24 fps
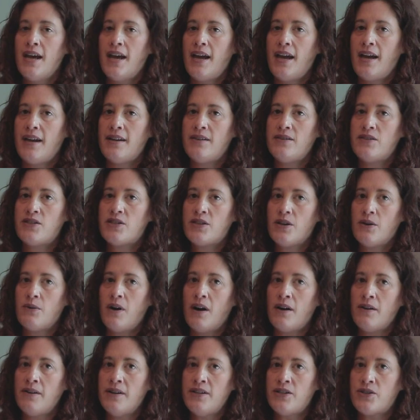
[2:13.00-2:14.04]
And so
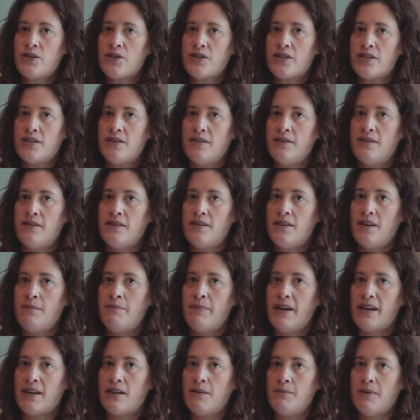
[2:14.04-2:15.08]
our interest in
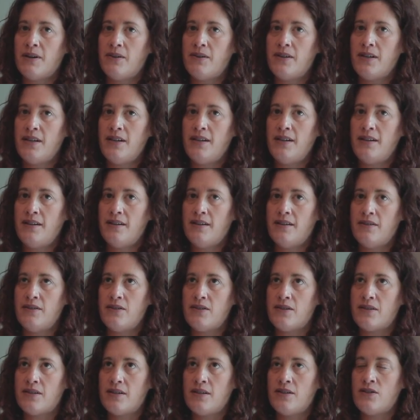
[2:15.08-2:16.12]

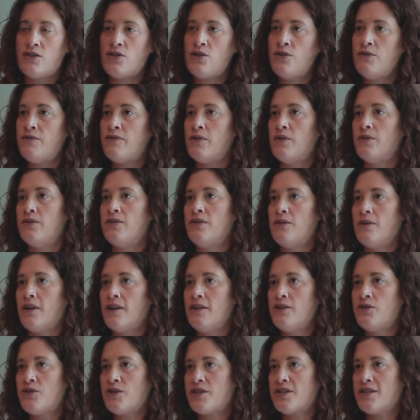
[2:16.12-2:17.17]
bankability is twofold. You know,
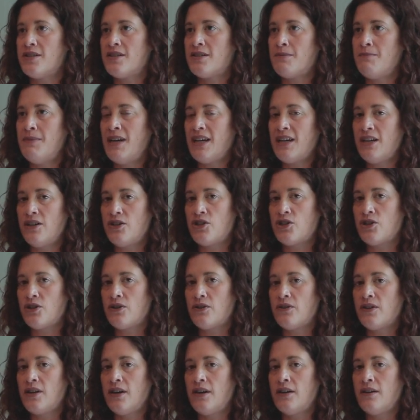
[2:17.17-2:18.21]
our interest is in making
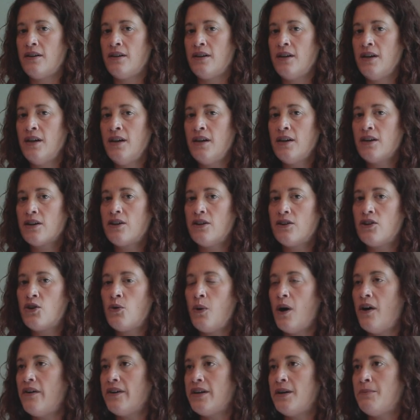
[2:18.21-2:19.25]
sure that good
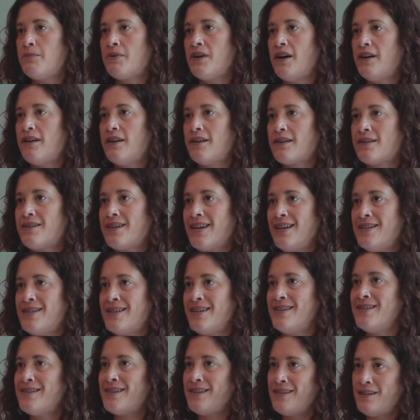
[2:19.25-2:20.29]
quality product gets
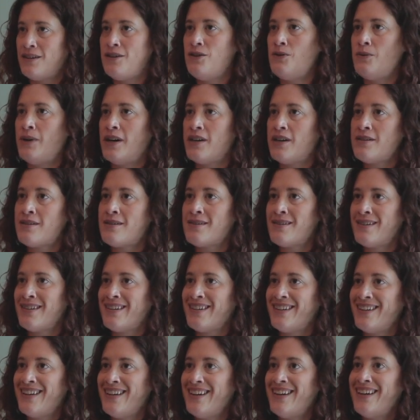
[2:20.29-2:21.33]
into the US,
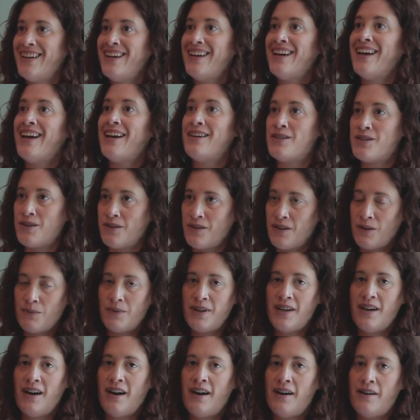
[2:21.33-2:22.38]
and so that
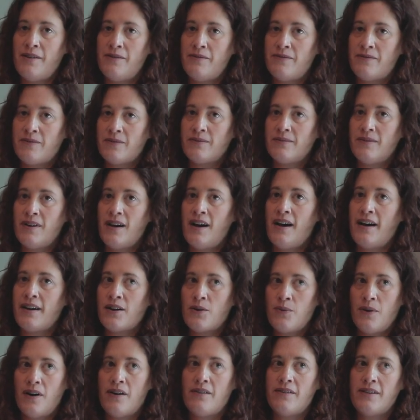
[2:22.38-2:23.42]
we have high
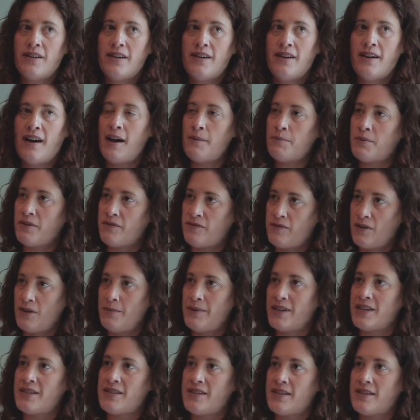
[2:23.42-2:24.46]
quality, high
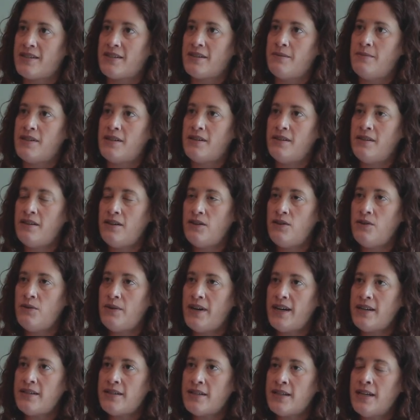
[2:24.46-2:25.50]
performing systems in the
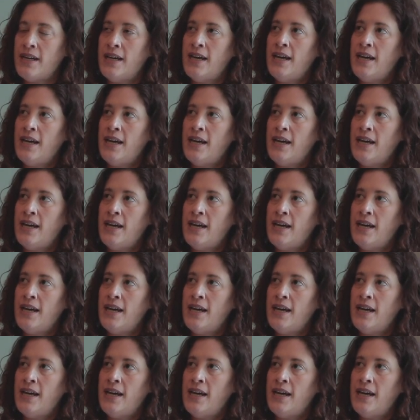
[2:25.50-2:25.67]
US.